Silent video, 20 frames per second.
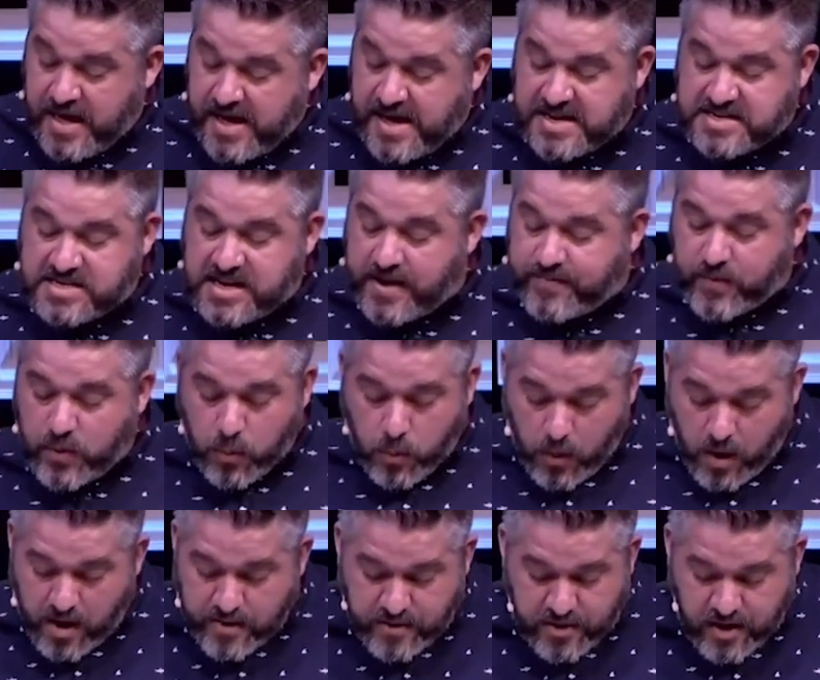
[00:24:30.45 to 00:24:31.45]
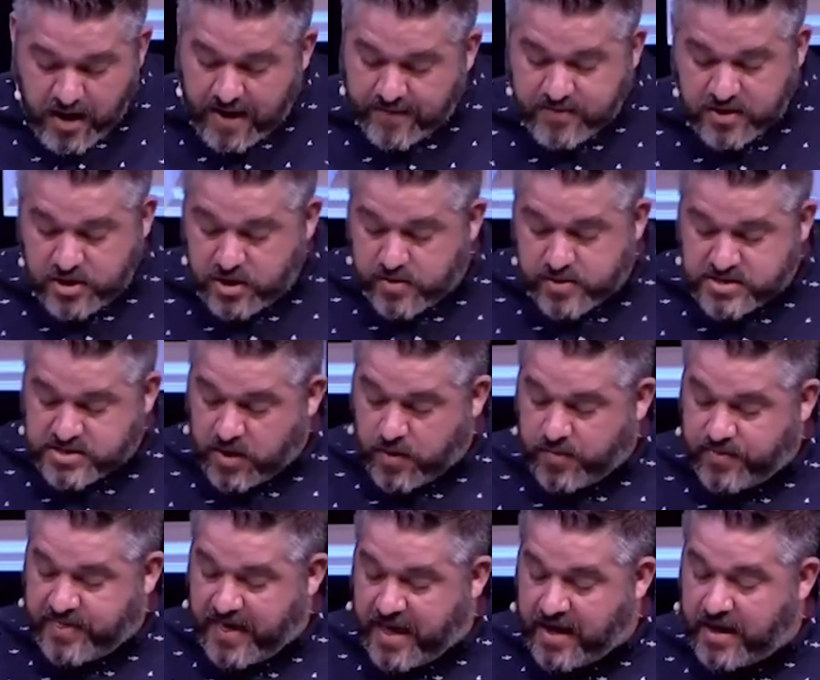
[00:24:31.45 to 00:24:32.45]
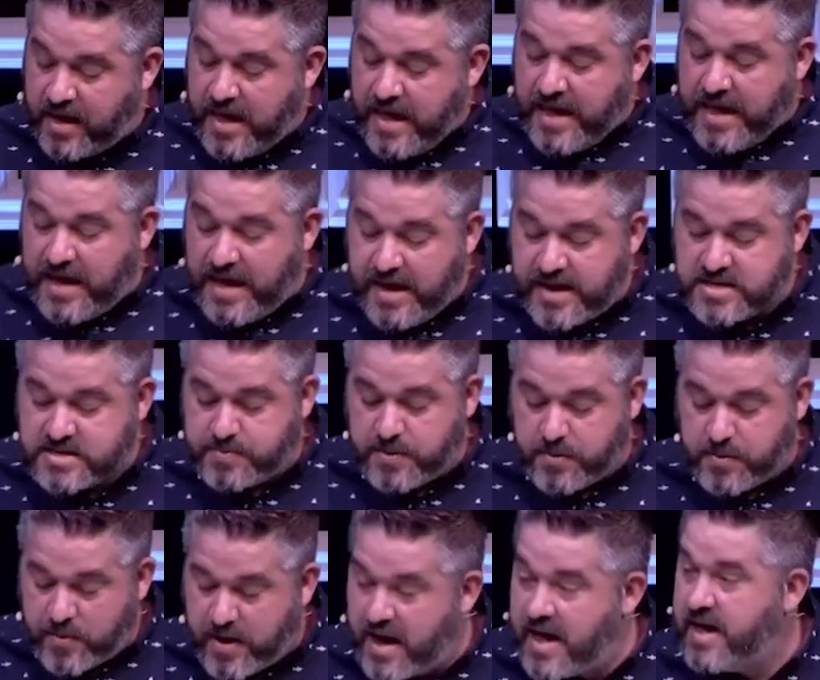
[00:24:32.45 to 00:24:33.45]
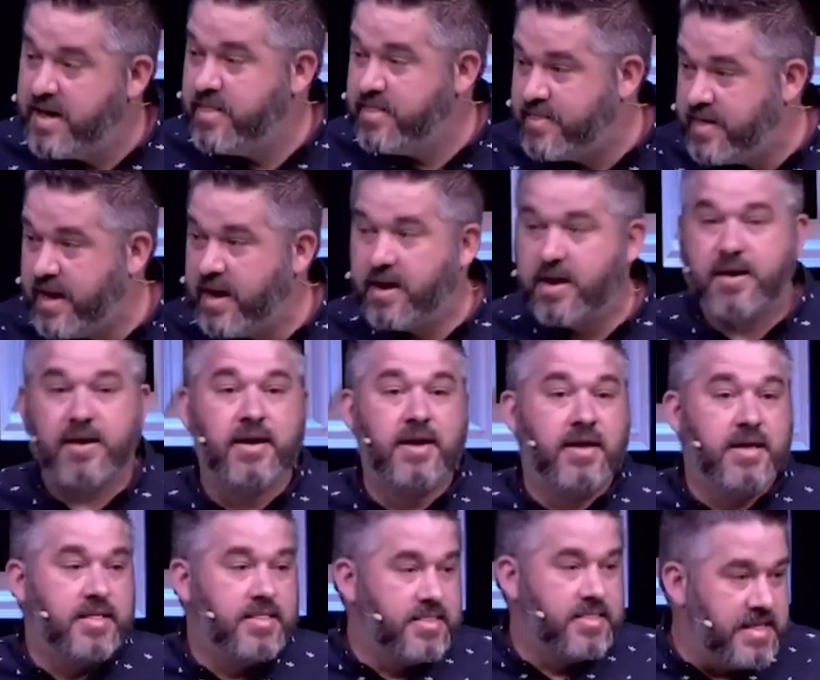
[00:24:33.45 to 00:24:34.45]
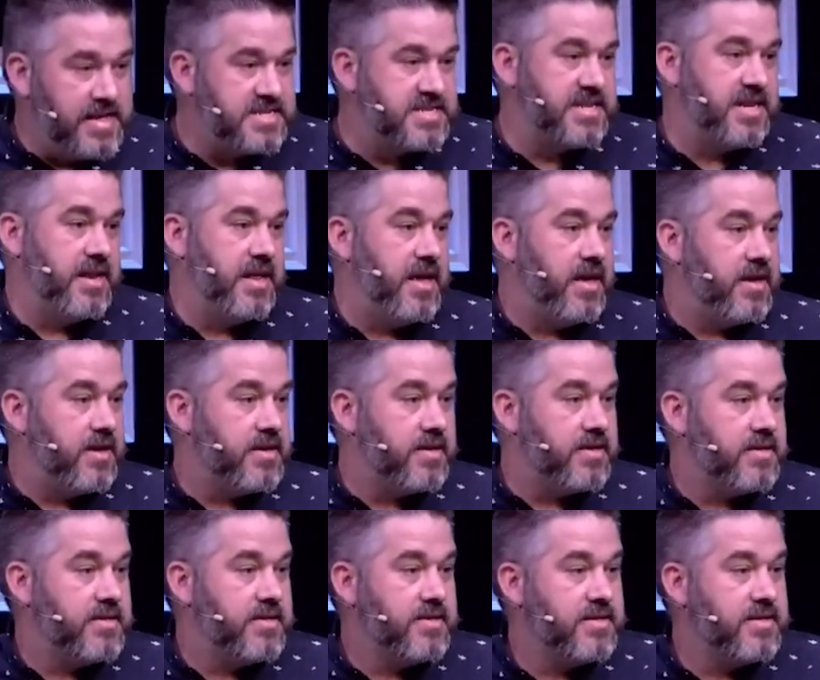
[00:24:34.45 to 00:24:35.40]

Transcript: He's never wandered off to do his own thing. He has been right there listening.